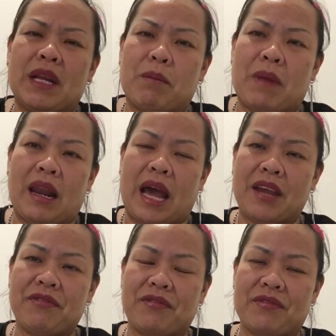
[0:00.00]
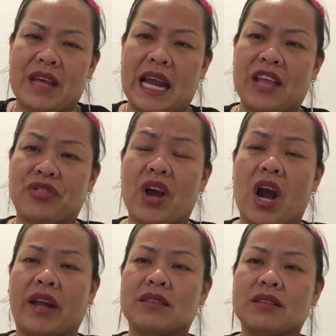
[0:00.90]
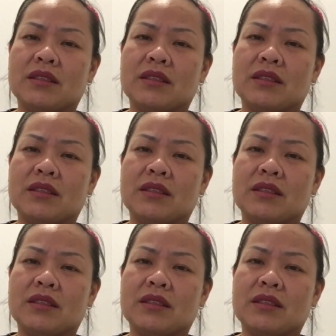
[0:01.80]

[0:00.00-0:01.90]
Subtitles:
in my life that I thought,